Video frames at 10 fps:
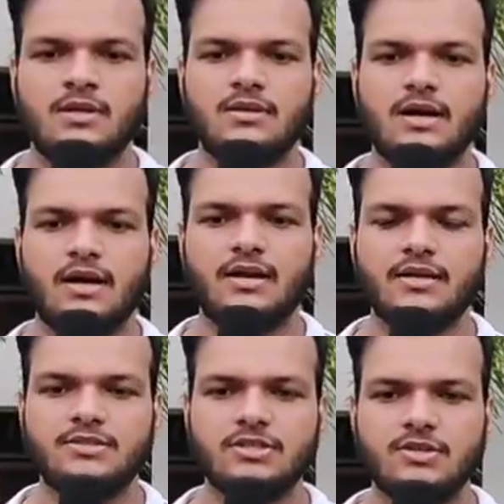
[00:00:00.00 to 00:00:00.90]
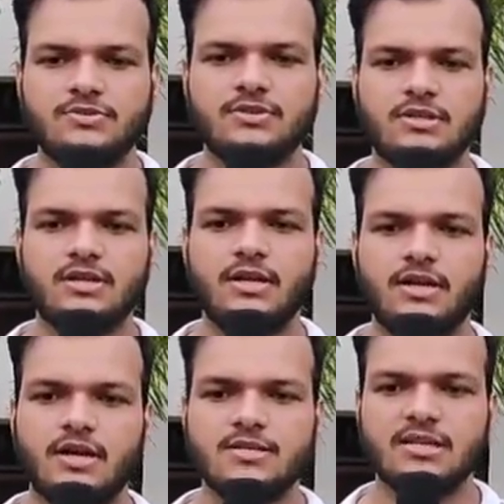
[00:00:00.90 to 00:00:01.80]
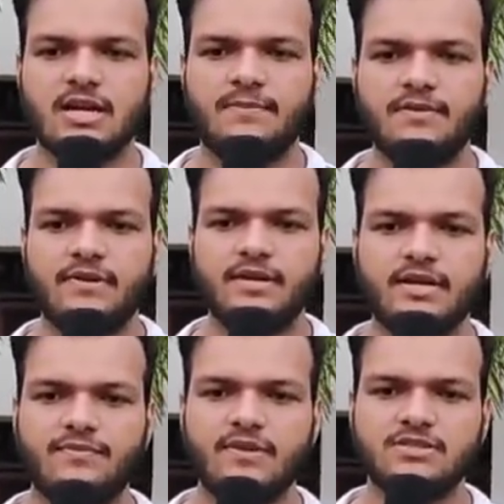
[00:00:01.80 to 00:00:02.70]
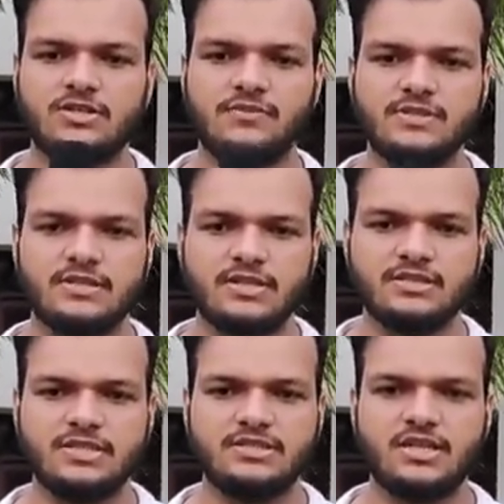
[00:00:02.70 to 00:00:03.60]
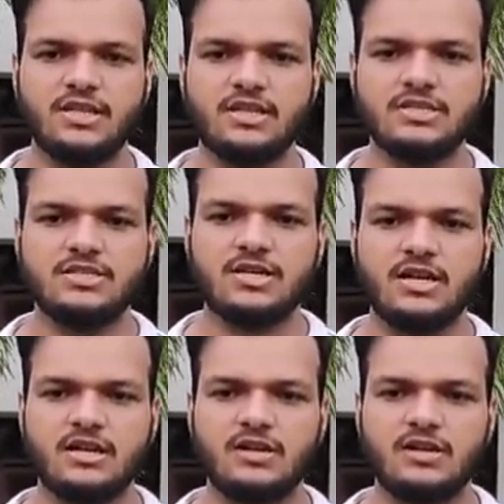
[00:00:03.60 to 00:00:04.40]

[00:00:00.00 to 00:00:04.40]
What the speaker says: The architecture of southern India is a captivating reflection of its rich history, culture and